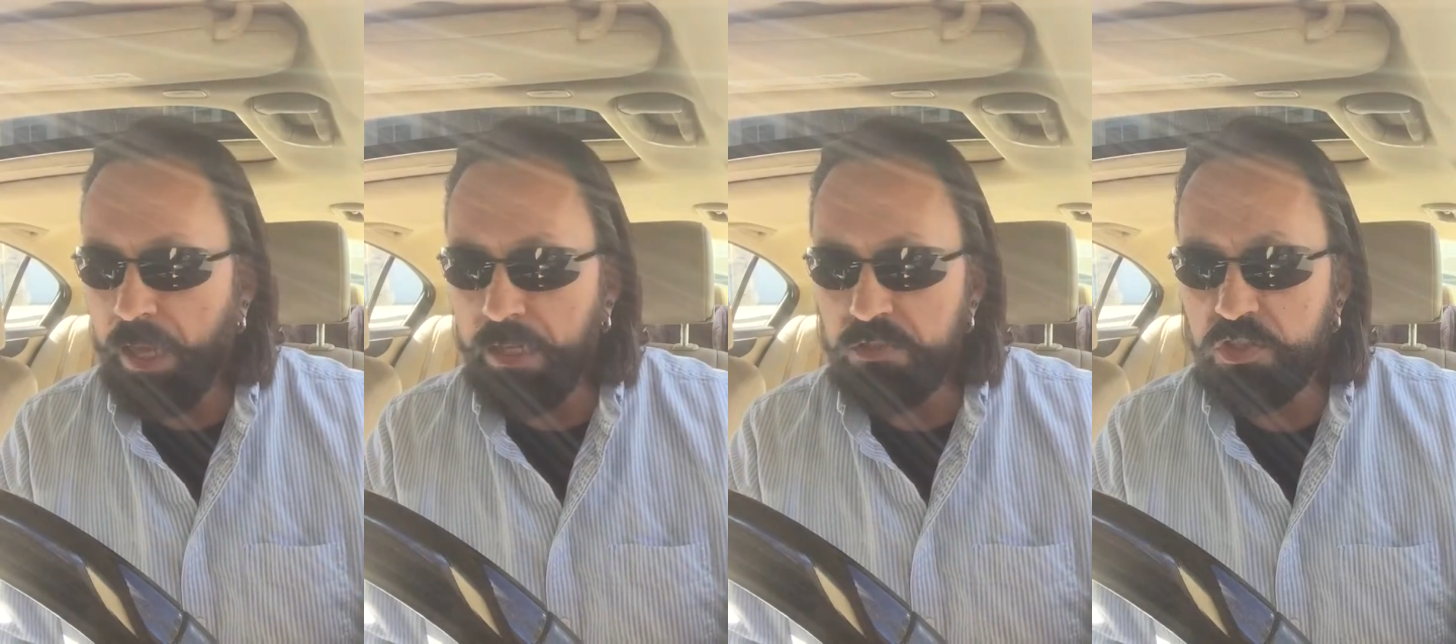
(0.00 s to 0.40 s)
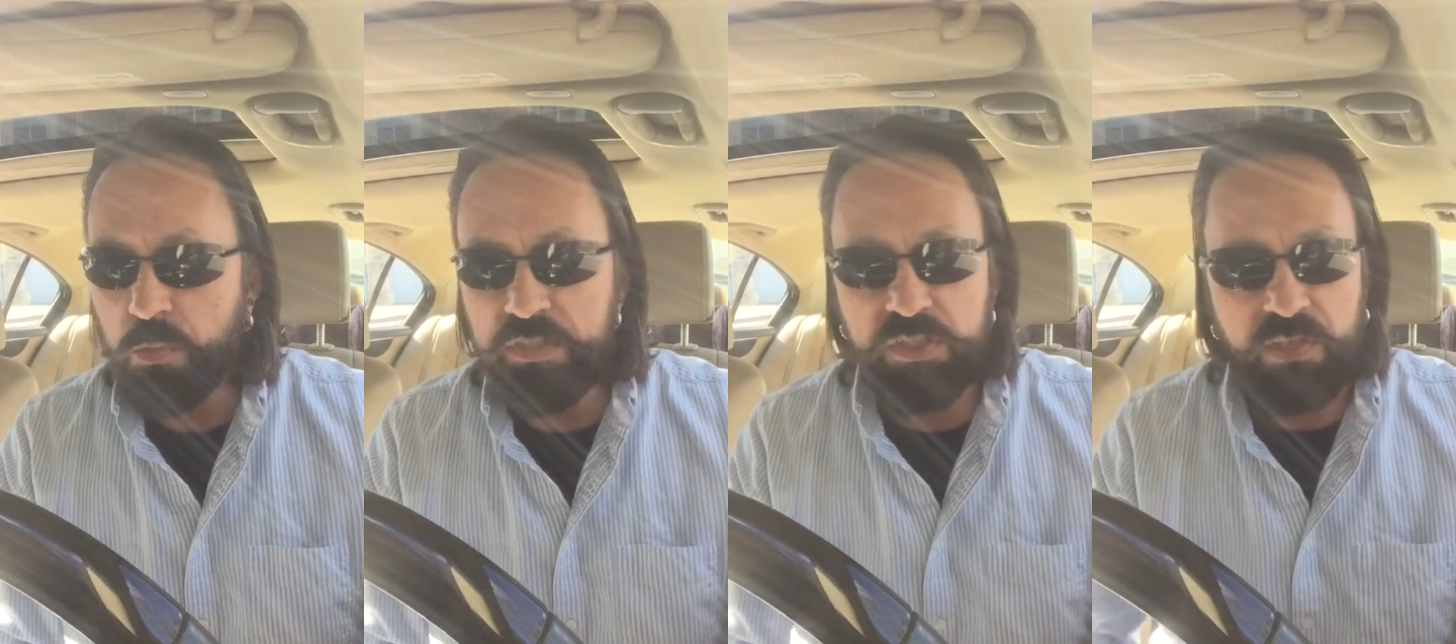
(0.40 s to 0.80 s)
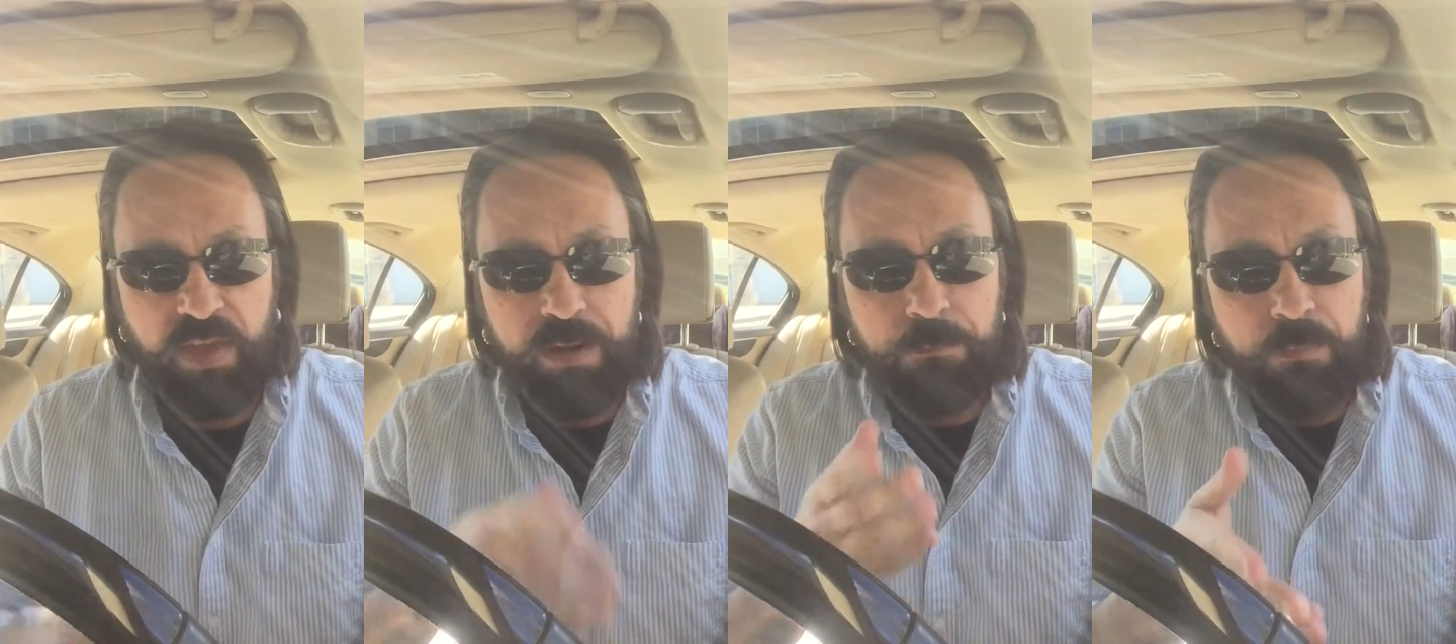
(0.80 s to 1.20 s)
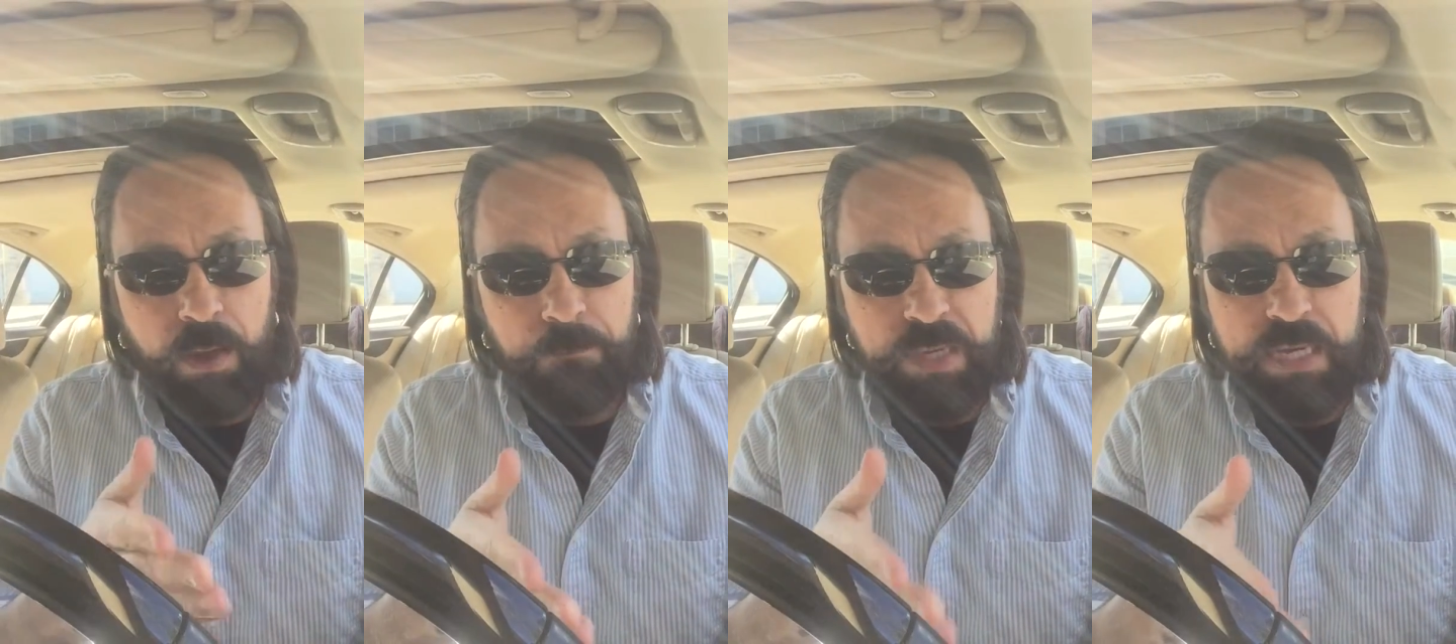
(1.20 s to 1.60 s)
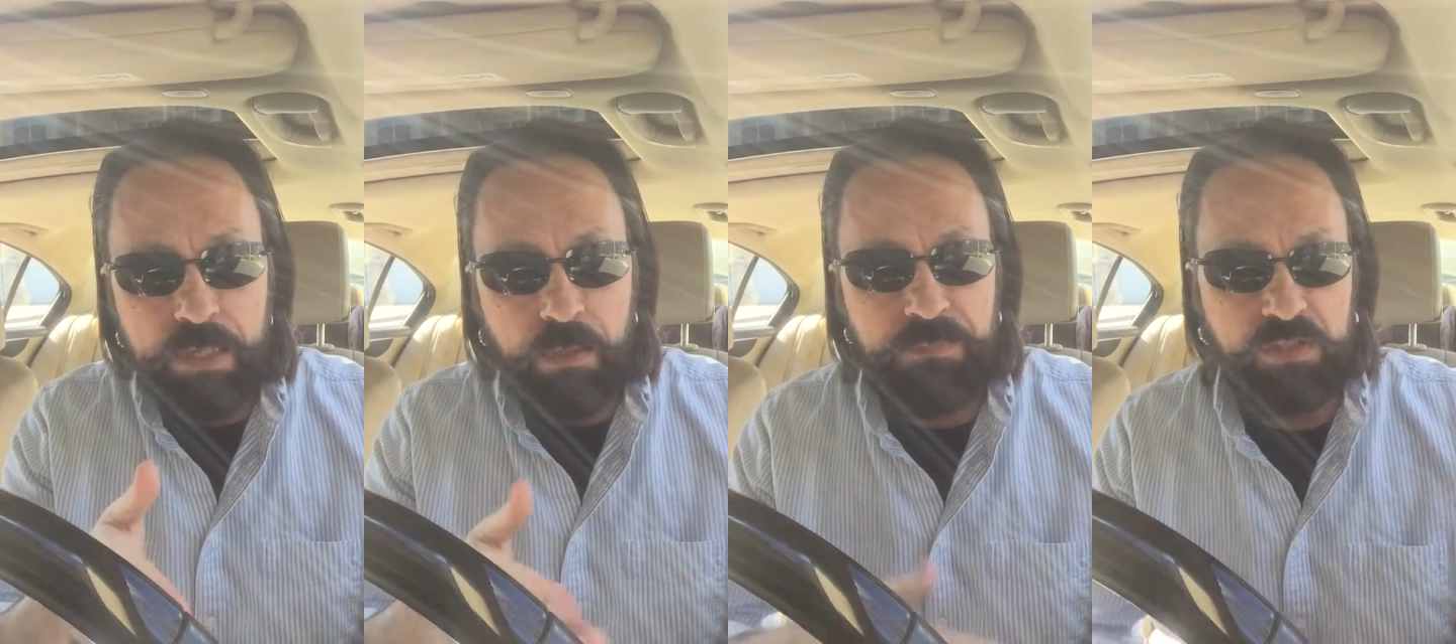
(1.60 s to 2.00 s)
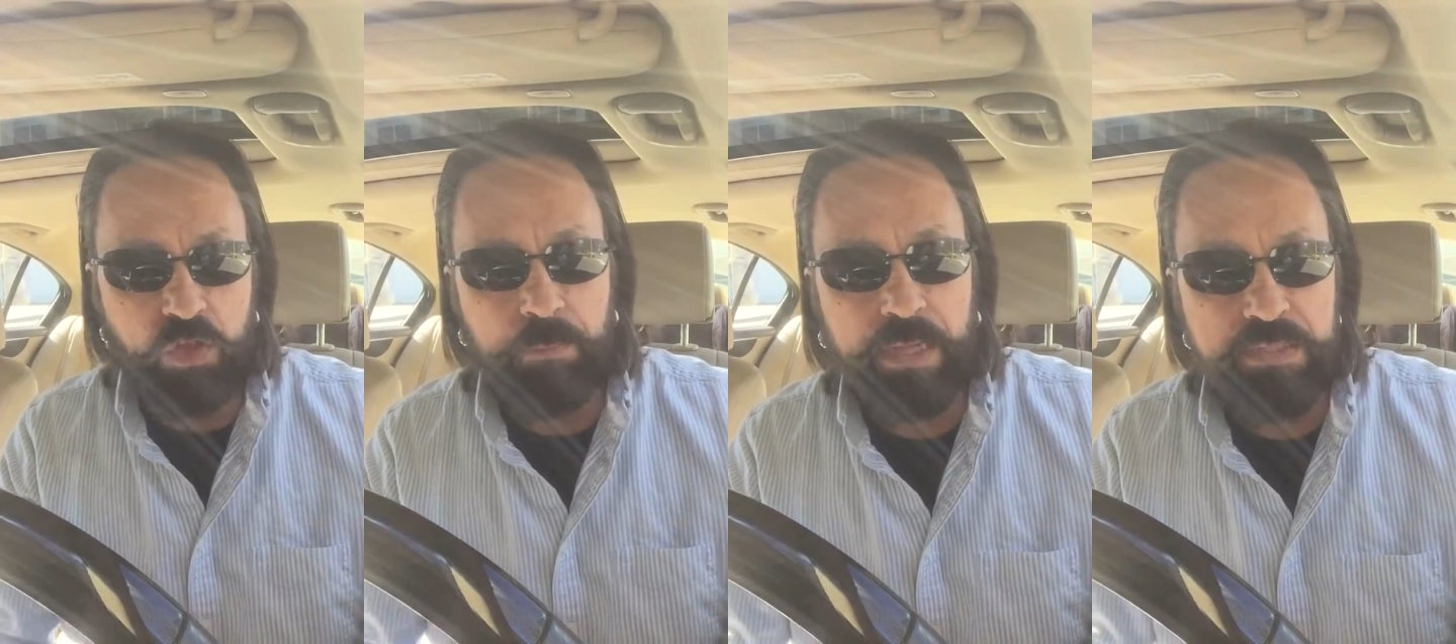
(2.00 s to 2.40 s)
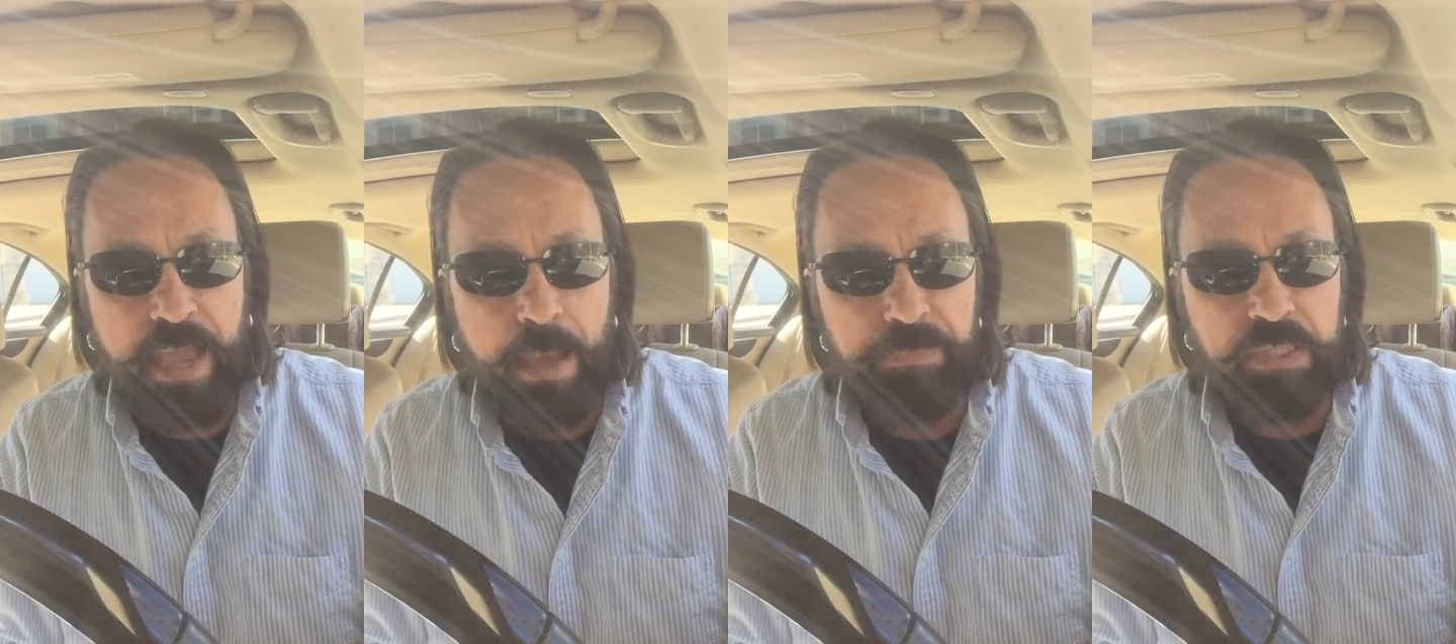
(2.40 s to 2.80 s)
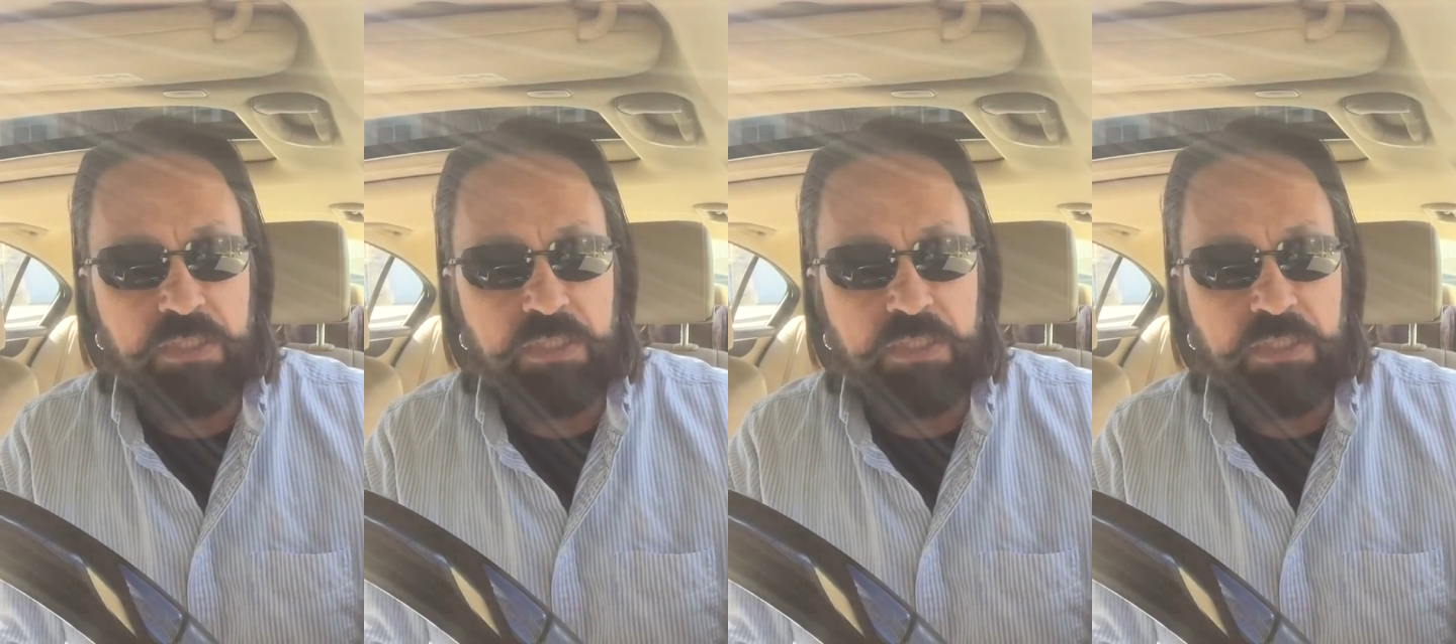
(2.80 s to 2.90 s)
and so he says, I've got a meeting that's going about to happen.